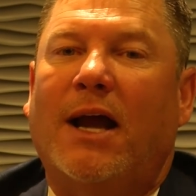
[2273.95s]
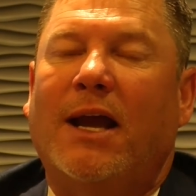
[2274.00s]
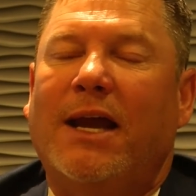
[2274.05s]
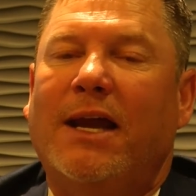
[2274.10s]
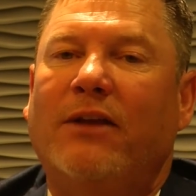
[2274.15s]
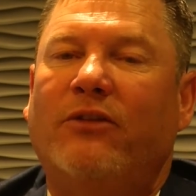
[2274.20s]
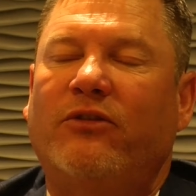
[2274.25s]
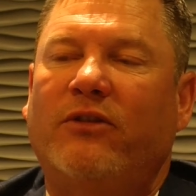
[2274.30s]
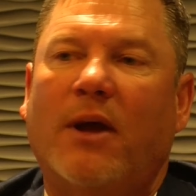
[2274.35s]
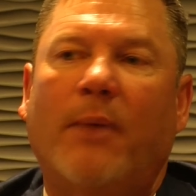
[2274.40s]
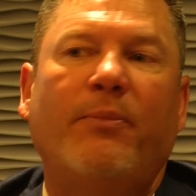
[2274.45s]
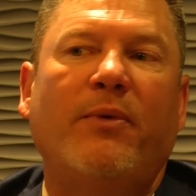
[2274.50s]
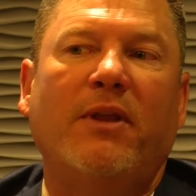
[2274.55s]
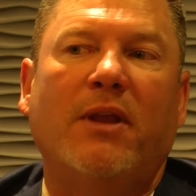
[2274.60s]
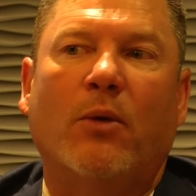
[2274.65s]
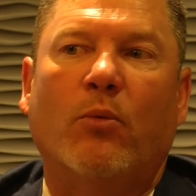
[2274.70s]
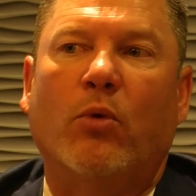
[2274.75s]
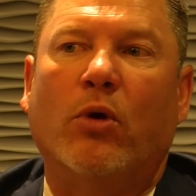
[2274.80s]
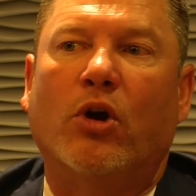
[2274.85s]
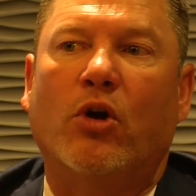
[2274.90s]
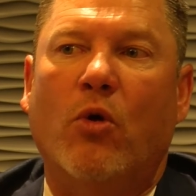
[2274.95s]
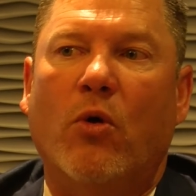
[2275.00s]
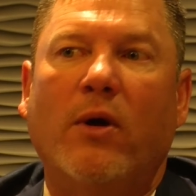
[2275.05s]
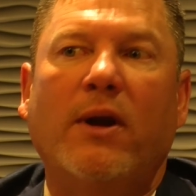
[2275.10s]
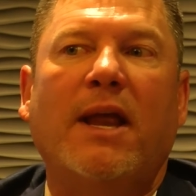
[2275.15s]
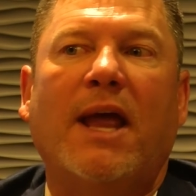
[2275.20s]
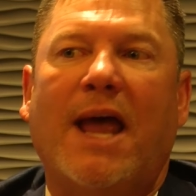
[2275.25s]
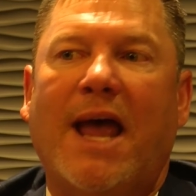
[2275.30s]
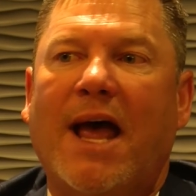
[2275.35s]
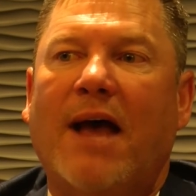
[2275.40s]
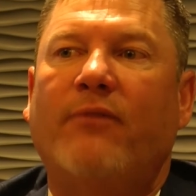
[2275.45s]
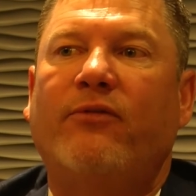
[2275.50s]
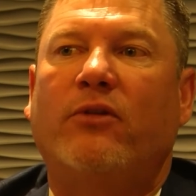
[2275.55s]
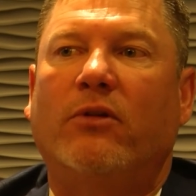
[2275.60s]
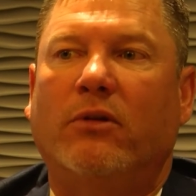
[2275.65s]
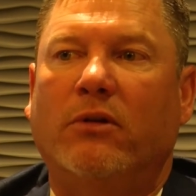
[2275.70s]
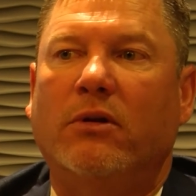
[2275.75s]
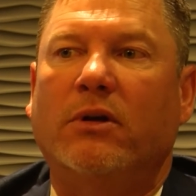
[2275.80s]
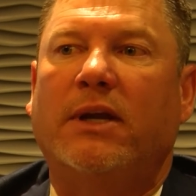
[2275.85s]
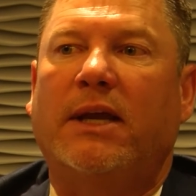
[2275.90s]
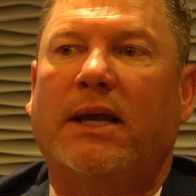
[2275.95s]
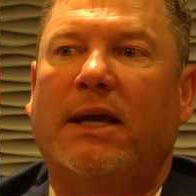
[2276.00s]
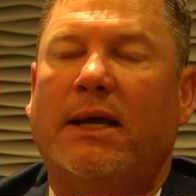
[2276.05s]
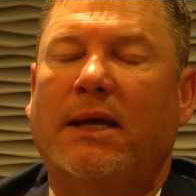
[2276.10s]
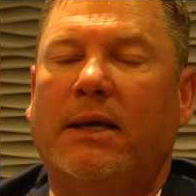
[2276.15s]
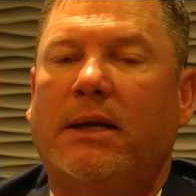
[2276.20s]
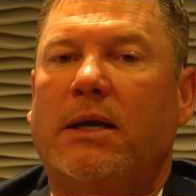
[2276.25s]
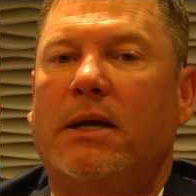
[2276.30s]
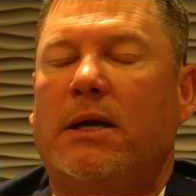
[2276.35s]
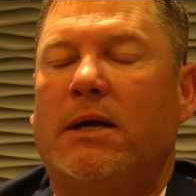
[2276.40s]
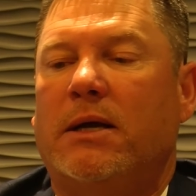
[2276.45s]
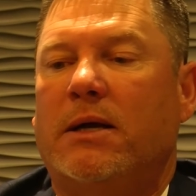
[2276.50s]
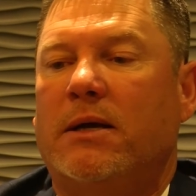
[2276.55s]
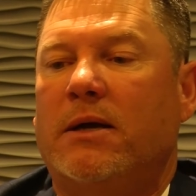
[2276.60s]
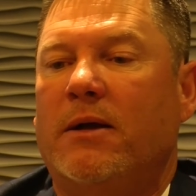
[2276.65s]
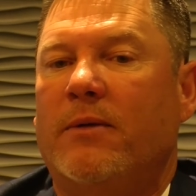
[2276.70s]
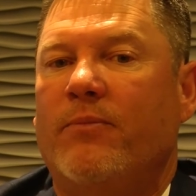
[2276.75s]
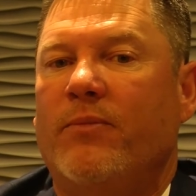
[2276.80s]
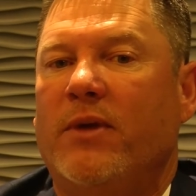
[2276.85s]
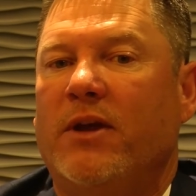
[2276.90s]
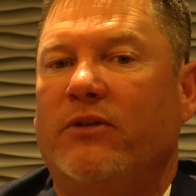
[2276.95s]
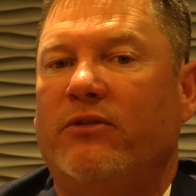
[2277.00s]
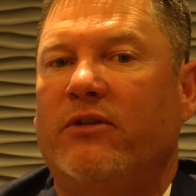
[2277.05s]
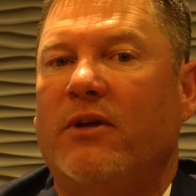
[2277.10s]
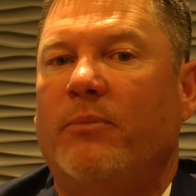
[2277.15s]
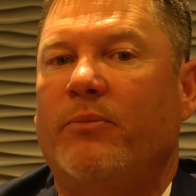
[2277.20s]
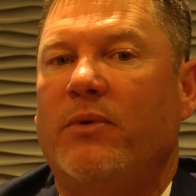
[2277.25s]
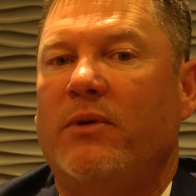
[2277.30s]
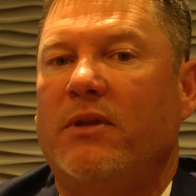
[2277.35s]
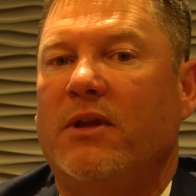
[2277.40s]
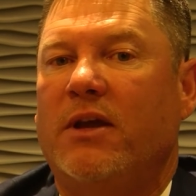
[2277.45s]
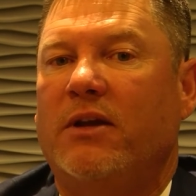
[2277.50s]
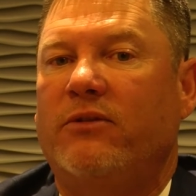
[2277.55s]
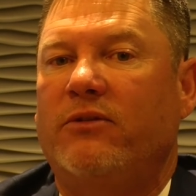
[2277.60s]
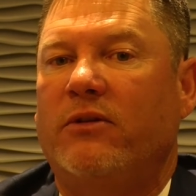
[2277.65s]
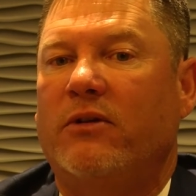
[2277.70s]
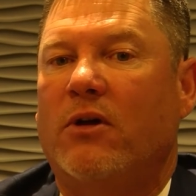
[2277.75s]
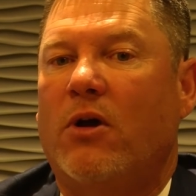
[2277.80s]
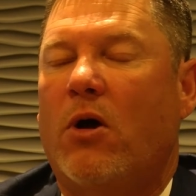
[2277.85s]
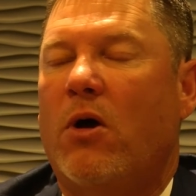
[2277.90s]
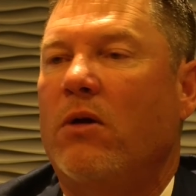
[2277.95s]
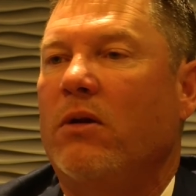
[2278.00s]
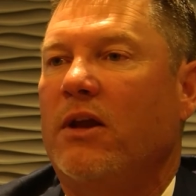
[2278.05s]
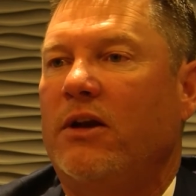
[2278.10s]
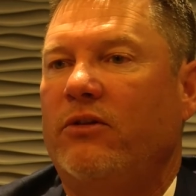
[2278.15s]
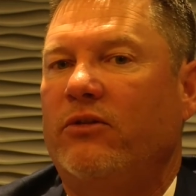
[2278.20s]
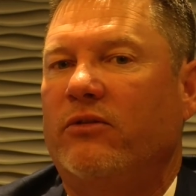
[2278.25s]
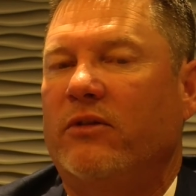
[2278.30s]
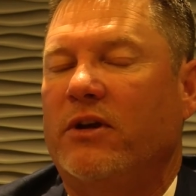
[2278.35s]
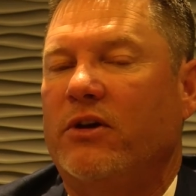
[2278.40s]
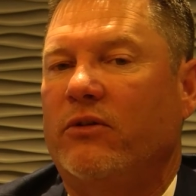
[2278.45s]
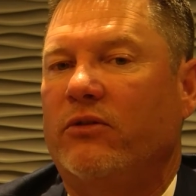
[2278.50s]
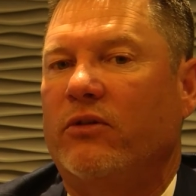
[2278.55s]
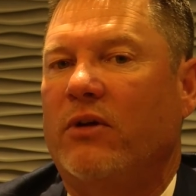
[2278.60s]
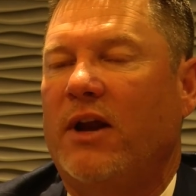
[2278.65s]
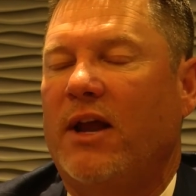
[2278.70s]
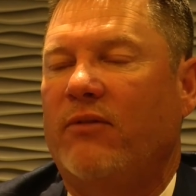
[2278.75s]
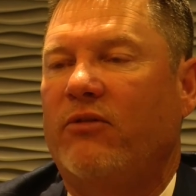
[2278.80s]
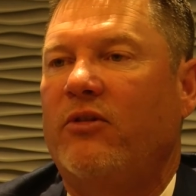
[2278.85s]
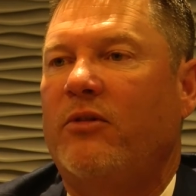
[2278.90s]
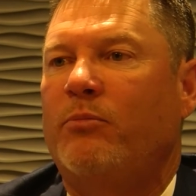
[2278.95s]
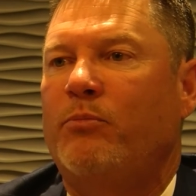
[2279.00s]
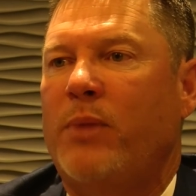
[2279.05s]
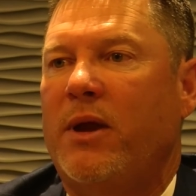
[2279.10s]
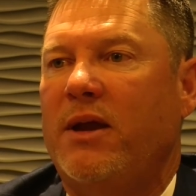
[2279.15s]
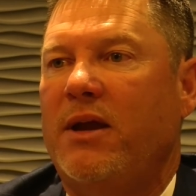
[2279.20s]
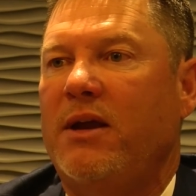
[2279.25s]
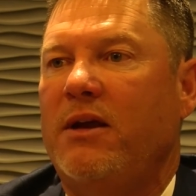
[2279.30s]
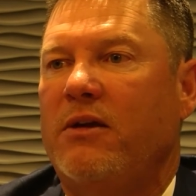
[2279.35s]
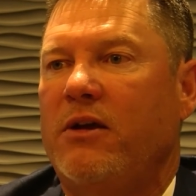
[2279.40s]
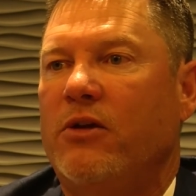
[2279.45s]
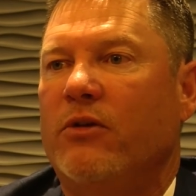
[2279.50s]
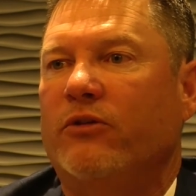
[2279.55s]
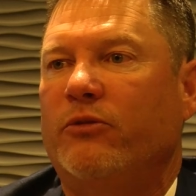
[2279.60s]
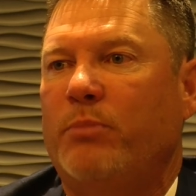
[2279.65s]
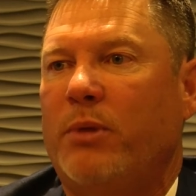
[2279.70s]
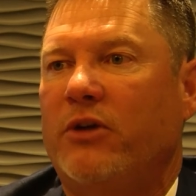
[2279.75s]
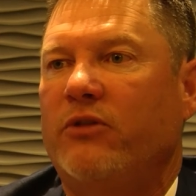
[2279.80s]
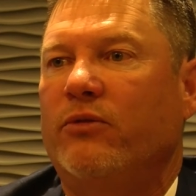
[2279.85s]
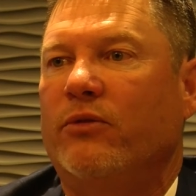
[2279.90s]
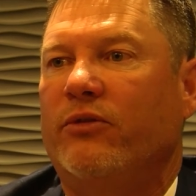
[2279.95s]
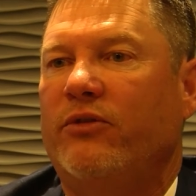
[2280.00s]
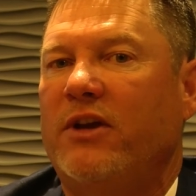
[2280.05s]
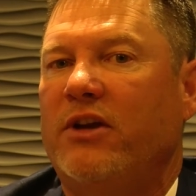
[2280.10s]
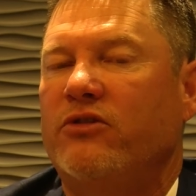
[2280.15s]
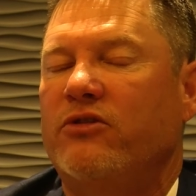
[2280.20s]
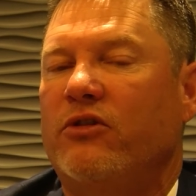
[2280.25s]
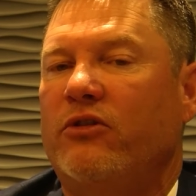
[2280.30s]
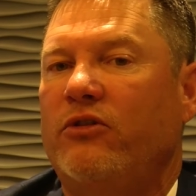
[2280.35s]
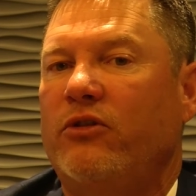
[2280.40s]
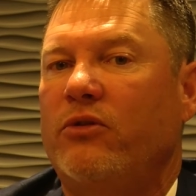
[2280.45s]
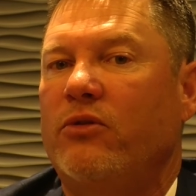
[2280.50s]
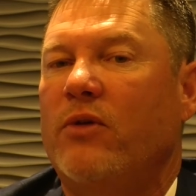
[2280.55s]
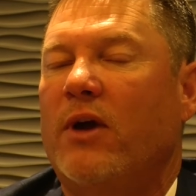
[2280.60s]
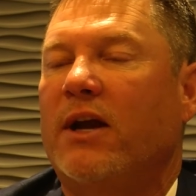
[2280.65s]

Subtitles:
It's something that we're going to have to look at. It's something that all legislators are going to have to pay special attention to.